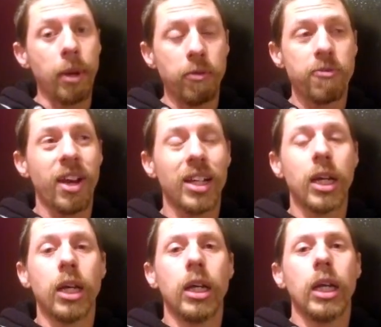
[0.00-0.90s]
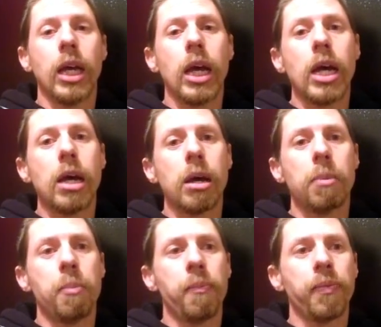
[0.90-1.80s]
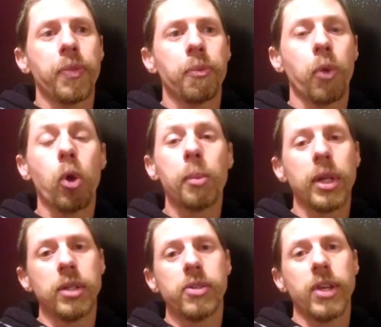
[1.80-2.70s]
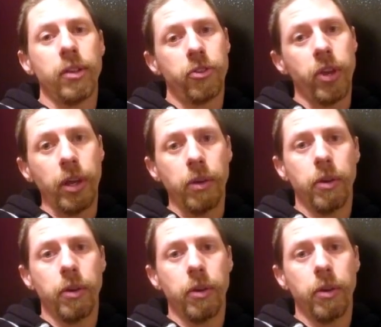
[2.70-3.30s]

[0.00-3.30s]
In fact, Paul Budden Sensei